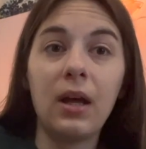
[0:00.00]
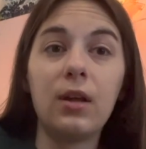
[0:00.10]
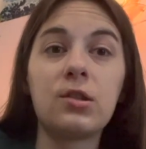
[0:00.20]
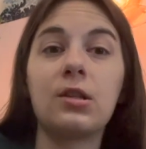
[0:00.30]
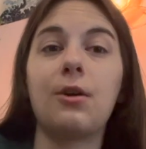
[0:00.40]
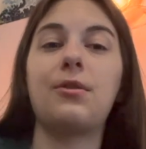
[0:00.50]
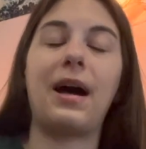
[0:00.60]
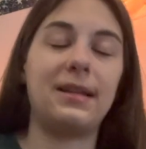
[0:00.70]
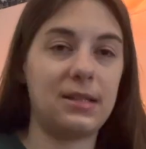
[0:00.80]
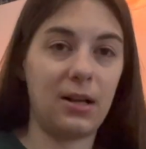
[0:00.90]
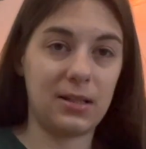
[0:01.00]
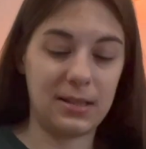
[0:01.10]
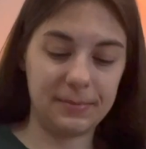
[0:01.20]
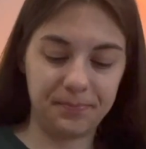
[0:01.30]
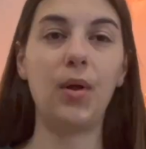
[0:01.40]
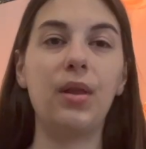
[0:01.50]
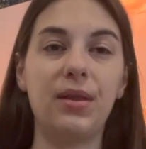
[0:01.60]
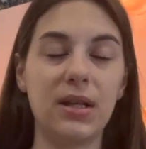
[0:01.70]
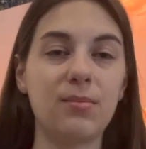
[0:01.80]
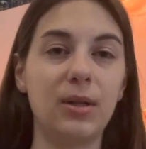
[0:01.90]
So that is awesome.
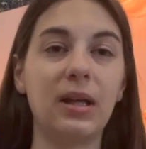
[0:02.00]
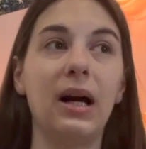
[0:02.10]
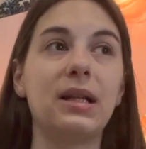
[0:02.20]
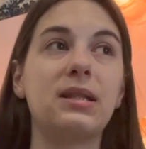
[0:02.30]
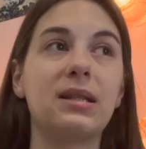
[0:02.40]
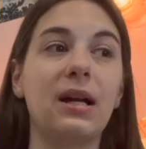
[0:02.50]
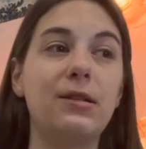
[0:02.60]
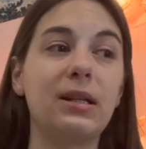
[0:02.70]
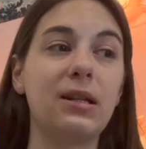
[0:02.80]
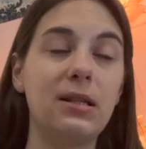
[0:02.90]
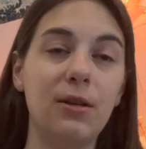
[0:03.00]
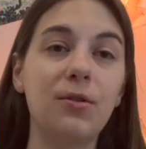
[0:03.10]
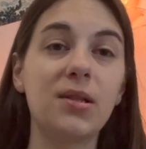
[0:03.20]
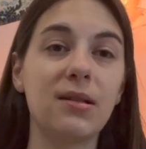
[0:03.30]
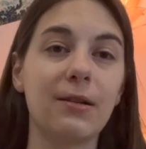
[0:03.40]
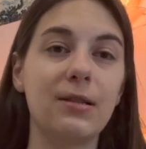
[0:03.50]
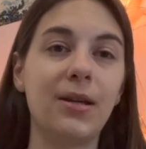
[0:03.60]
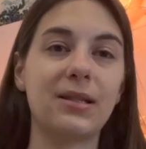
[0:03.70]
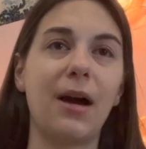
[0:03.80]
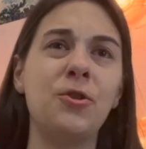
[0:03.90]
This month I decided to continue the series
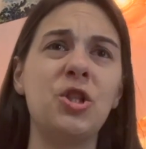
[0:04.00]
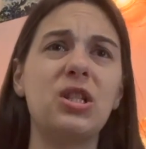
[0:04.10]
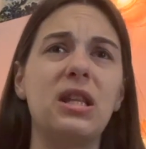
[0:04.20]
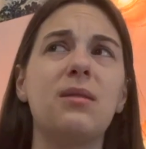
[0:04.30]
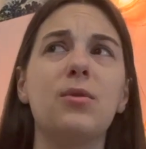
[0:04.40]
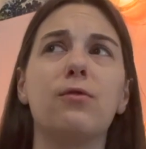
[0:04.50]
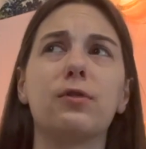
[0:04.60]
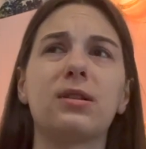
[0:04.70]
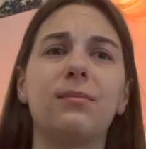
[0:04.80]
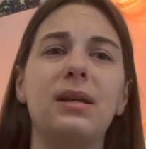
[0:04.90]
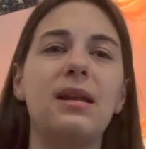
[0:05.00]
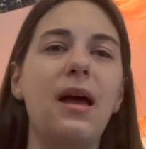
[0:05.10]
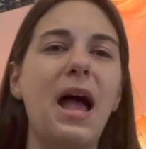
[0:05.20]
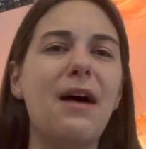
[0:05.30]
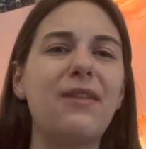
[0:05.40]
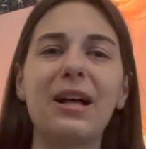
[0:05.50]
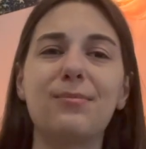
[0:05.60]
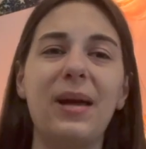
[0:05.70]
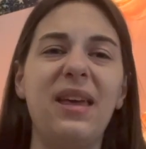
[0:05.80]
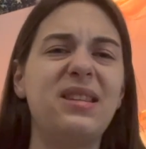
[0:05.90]
because I was just in the mood for something
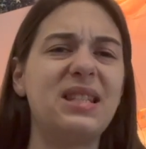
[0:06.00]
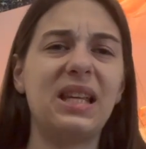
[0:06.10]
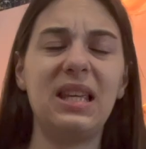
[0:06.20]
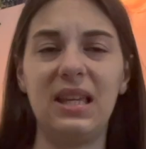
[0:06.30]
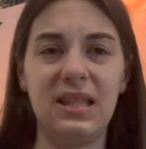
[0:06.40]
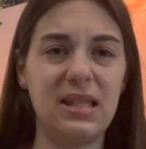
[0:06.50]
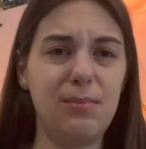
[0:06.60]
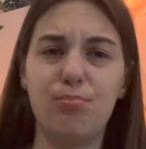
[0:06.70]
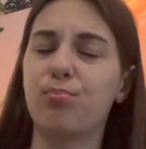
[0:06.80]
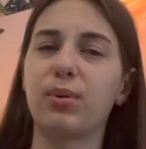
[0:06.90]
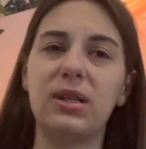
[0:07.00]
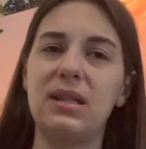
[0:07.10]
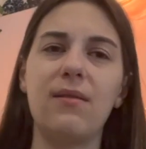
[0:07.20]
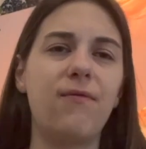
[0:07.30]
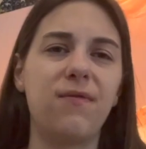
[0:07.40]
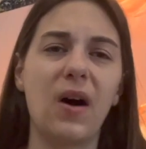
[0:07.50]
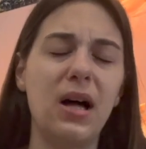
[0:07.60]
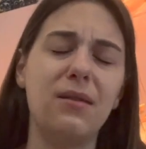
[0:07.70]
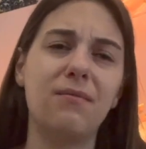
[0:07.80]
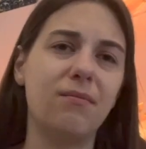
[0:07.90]
fast-paced, easy, breezy,
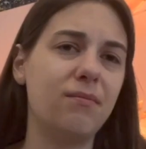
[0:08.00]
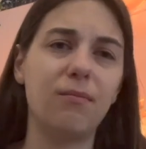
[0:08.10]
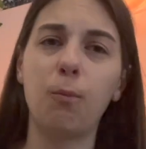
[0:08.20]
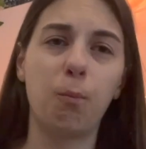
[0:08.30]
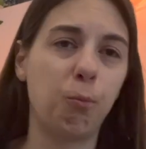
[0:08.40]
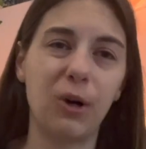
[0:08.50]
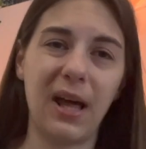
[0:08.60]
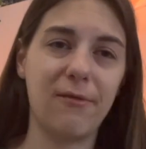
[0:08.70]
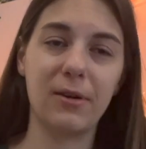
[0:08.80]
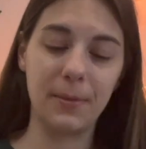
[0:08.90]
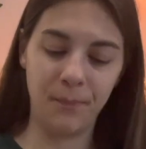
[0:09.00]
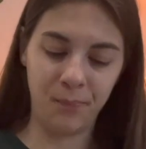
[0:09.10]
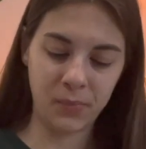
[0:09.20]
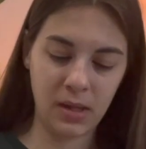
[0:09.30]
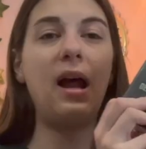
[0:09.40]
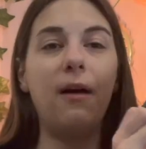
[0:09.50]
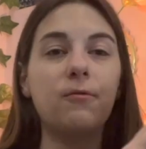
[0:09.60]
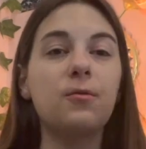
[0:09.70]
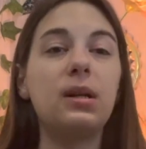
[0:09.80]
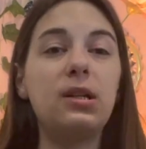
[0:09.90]
fun, whatever.
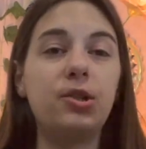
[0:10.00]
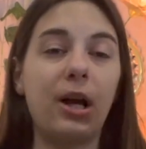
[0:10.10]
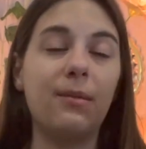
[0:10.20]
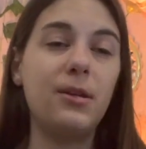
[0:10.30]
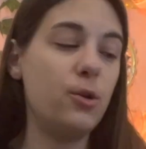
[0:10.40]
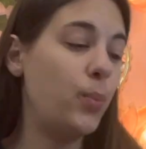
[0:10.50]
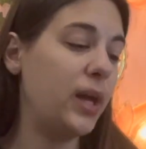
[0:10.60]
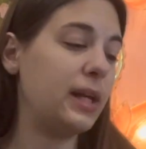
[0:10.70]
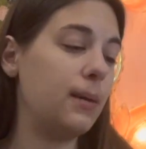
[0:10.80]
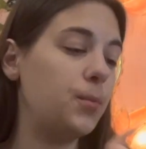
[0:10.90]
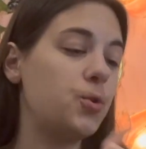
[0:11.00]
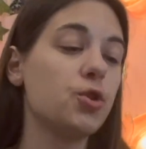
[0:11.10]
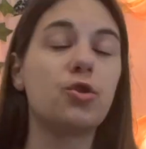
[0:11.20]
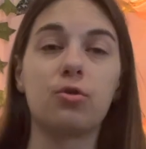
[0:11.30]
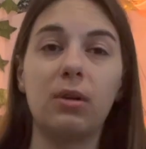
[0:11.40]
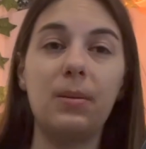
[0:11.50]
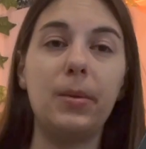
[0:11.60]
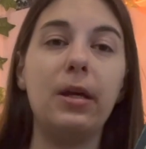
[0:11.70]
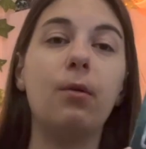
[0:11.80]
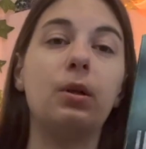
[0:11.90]
After reading Shower Me, you pick up Destroy
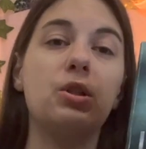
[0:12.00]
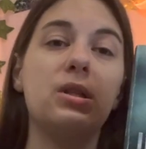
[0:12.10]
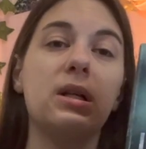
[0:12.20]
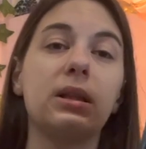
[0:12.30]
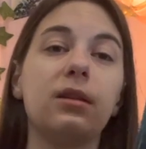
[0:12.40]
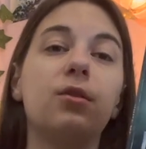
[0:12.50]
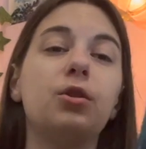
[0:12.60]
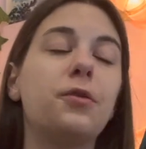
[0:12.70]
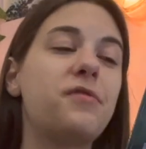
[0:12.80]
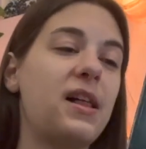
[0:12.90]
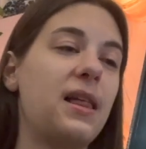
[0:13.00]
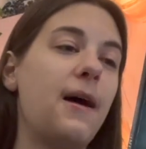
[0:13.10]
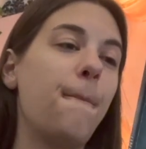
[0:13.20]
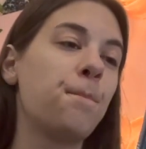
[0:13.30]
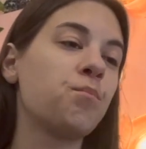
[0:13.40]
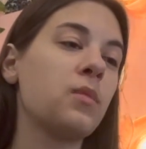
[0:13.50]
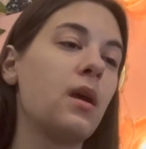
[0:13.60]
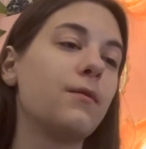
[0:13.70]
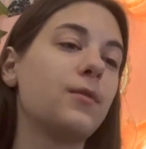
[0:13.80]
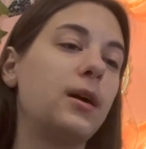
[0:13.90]
Me, which is a little novella
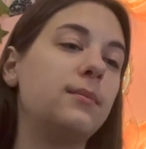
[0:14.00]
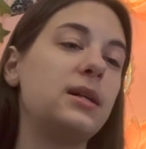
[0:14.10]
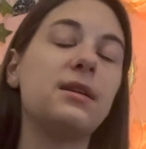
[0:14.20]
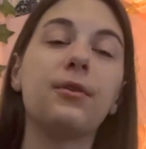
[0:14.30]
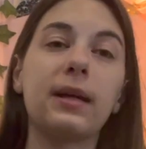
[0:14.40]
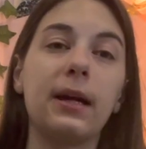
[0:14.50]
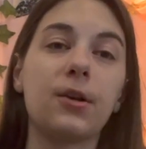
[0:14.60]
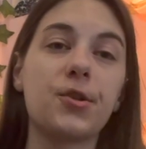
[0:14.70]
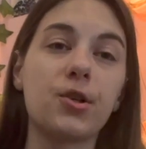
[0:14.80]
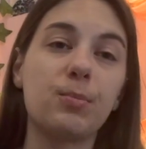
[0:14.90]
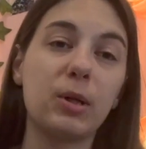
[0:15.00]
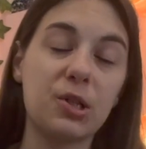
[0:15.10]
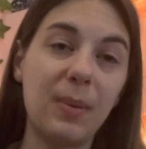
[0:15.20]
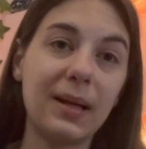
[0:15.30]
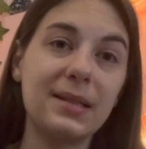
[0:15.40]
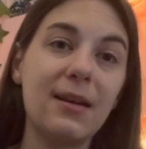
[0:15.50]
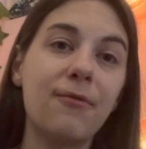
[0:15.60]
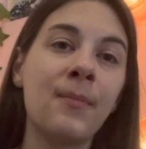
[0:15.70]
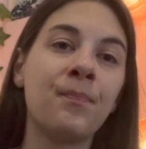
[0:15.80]
from a different character's perspective.